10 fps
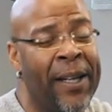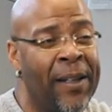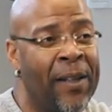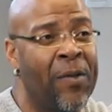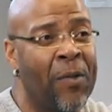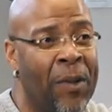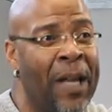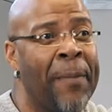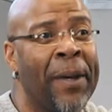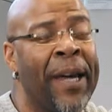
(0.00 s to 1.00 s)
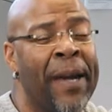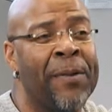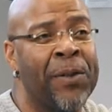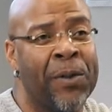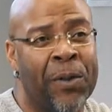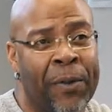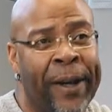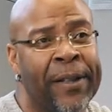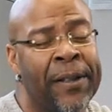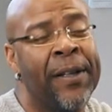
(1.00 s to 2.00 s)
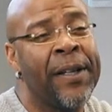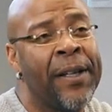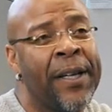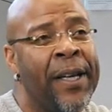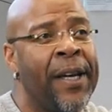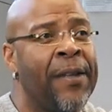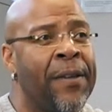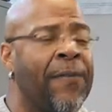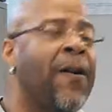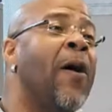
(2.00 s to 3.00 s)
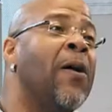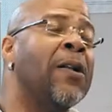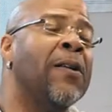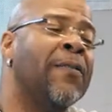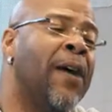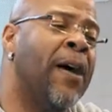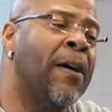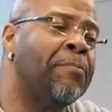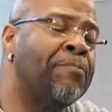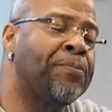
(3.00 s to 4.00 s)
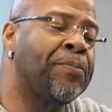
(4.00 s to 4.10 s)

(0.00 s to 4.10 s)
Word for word: And when I became student director in the fall of